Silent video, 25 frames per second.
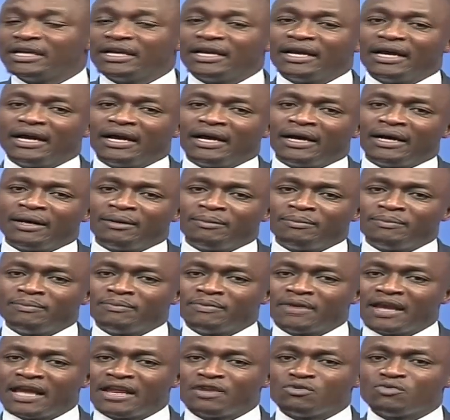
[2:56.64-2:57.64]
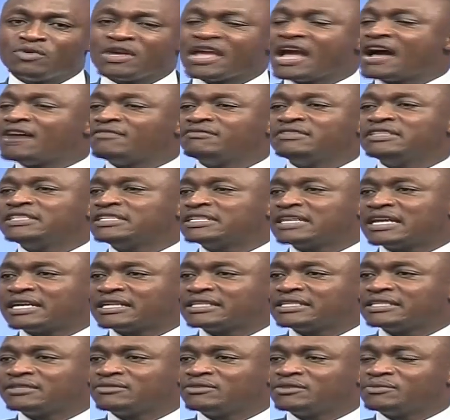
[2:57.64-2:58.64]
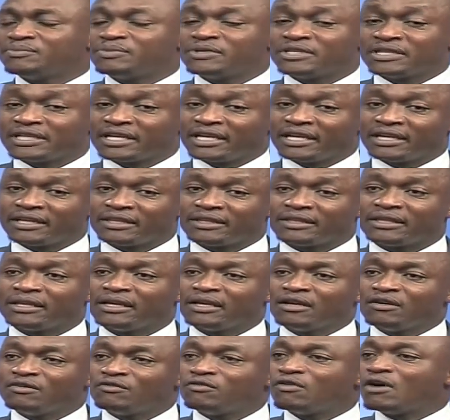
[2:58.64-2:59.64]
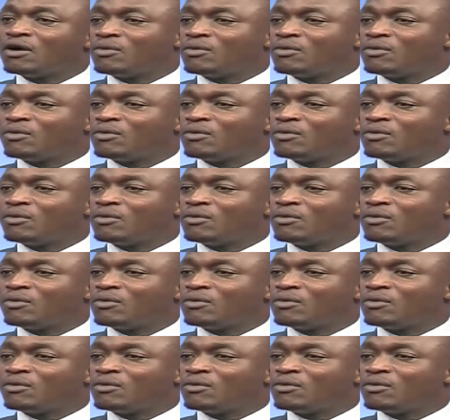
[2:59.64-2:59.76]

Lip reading: And we have interacted with Peter Kenneth for a